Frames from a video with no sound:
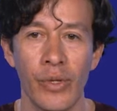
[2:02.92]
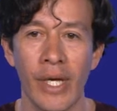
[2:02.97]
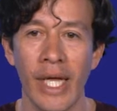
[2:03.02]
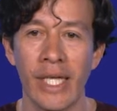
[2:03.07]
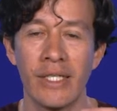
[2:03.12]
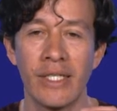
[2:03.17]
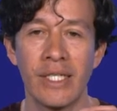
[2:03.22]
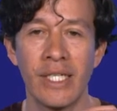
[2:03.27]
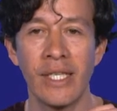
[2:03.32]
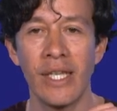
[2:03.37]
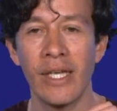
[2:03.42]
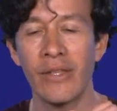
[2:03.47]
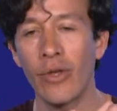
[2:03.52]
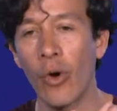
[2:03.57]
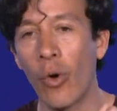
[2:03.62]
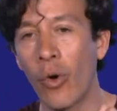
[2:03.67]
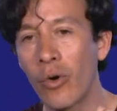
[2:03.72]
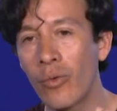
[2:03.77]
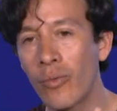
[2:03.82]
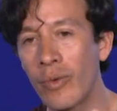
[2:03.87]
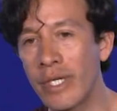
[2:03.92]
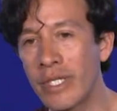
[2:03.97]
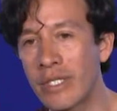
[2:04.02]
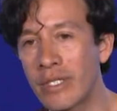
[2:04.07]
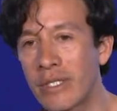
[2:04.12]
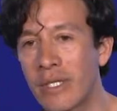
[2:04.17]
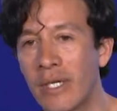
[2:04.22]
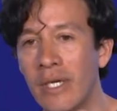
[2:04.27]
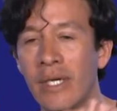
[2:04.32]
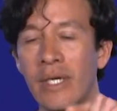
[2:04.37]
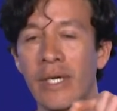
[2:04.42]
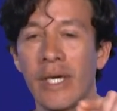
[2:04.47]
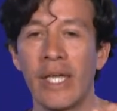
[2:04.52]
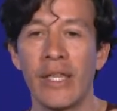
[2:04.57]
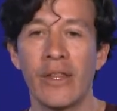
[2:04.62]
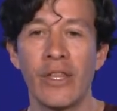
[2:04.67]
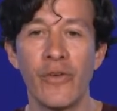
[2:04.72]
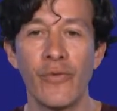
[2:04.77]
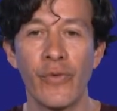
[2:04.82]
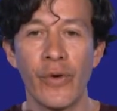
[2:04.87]
can see that always
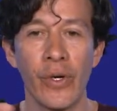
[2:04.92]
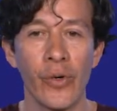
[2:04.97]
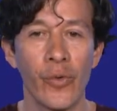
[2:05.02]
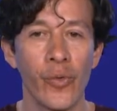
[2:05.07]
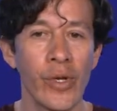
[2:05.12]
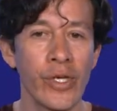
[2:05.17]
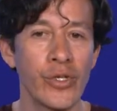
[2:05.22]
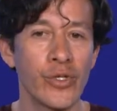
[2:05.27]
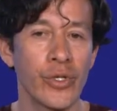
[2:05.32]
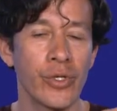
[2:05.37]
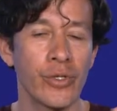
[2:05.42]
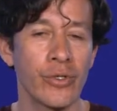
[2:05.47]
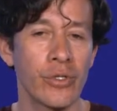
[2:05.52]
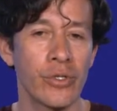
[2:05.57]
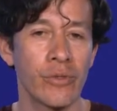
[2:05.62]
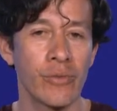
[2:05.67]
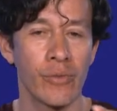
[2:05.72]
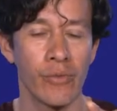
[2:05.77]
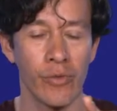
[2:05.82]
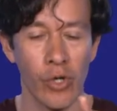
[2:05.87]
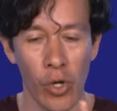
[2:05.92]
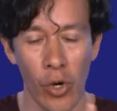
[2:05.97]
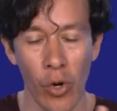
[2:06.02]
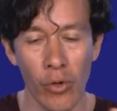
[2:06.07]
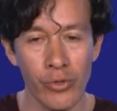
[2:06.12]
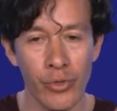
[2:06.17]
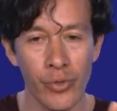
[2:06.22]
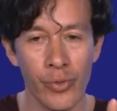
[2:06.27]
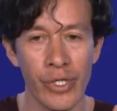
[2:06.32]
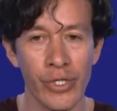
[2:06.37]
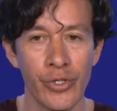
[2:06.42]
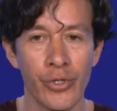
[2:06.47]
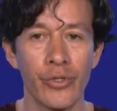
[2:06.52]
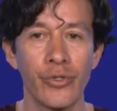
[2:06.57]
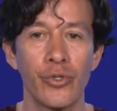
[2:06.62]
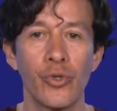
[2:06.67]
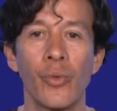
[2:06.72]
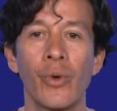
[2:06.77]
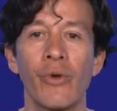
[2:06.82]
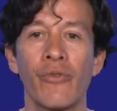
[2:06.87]
in different regions, close
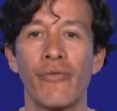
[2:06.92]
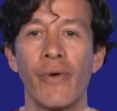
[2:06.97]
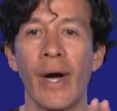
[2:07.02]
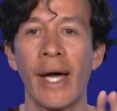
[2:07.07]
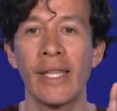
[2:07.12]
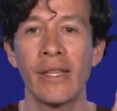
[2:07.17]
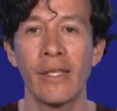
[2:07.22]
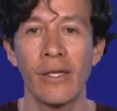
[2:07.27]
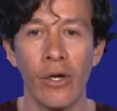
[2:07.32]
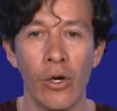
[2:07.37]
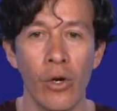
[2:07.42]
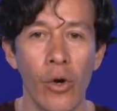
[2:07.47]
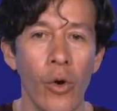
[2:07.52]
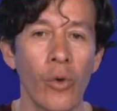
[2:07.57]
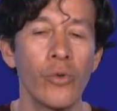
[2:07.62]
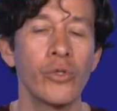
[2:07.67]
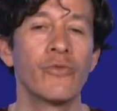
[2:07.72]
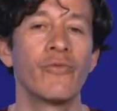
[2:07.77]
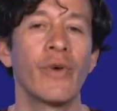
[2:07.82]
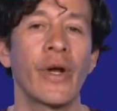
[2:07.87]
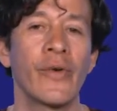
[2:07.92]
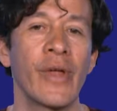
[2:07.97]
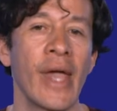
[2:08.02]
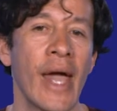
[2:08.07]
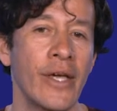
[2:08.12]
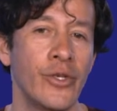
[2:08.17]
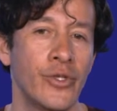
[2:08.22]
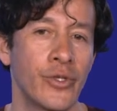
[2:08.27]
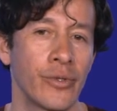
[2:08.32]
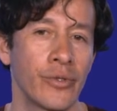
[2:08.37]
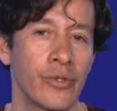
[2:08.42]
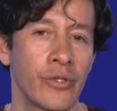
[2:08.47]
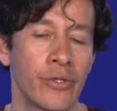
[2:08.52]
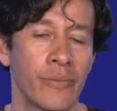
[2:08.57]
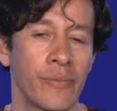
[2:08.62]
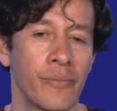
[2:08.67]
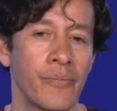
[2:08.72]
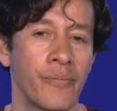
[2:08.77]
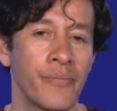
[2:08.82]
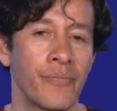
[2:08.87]
regions, you will find close variations.
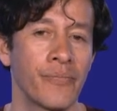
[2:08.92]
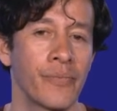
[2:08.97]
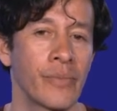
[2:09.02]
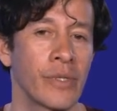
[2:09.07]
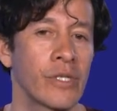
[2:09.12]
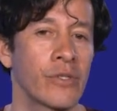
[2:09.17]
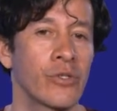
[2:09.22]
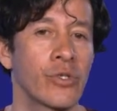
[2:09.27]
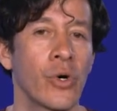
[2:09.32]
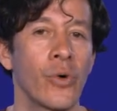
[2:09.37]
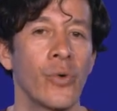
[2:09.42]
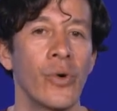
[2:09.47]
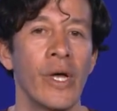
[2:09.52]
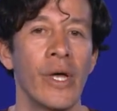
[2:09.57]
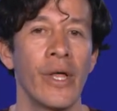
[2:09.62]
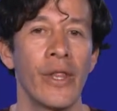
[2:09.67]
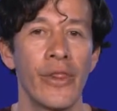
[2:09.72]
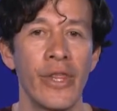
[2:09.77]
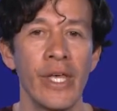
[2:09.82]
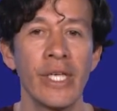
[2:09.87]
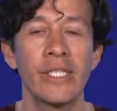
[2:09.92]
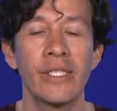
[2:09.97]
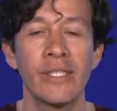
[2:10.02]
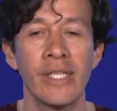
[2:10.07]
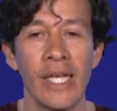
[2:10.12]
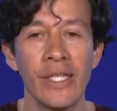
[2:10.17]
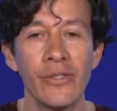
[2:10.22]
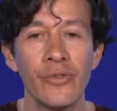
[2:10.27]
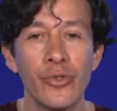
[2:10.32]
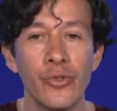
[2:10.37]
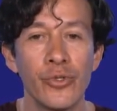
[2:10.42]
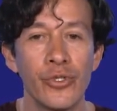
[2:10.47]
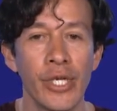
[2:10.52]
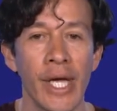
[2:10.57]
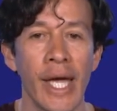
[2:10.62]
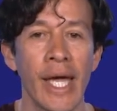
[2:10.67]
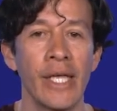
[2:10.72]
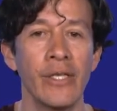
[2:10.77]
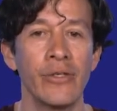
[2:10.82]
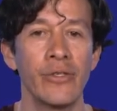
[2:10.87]
So things tend to
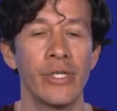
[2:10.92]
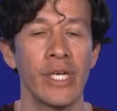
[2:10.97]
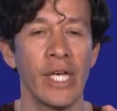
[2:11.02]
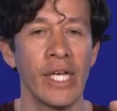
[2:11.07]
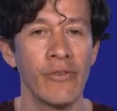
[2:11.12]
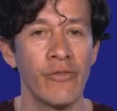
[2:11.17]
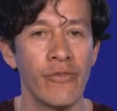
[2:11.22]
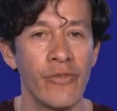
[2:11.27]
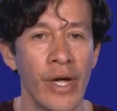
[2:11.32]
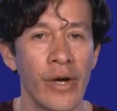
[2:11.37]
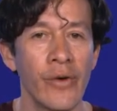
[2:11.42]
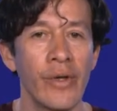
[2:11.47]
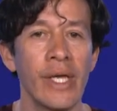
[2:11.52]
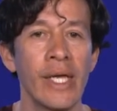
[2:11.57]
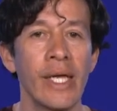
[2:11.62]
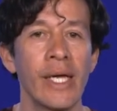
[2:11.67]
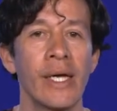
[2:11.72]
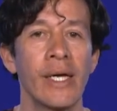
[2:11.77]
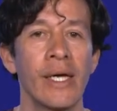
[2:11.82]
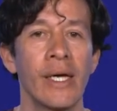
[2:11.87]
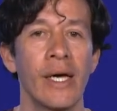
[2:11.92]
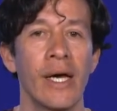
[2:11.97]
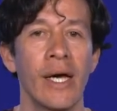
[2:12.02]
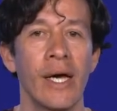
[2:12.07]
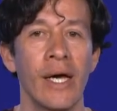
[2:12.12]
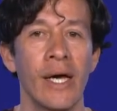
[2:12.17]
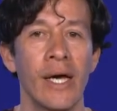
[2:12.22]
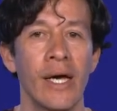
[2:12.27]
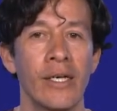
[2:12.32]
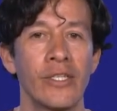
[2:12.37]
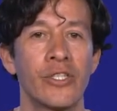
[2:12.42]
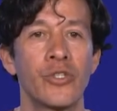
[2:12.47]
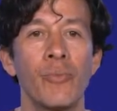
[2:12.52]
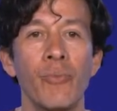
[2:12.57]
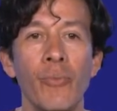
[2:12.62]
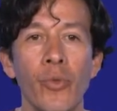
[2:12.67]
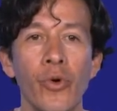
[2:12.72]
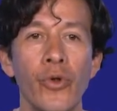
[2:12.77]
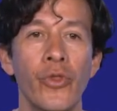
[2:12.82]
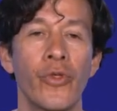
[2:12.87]
change in very
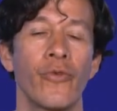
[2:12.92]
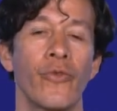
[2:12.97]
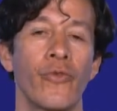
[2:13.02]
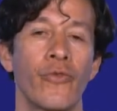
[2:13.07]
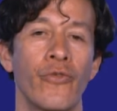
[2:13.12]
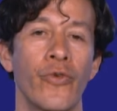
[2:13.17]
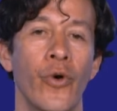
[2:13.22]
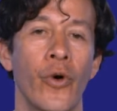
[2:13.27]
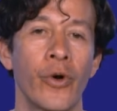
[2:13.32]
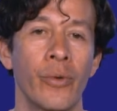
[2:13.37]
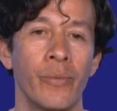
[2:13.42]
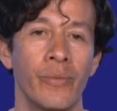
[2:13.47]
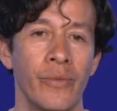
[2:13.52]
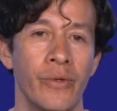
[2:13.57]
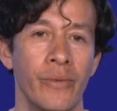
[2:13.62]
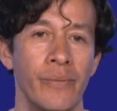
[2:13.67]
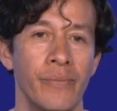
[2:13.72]
smooth form.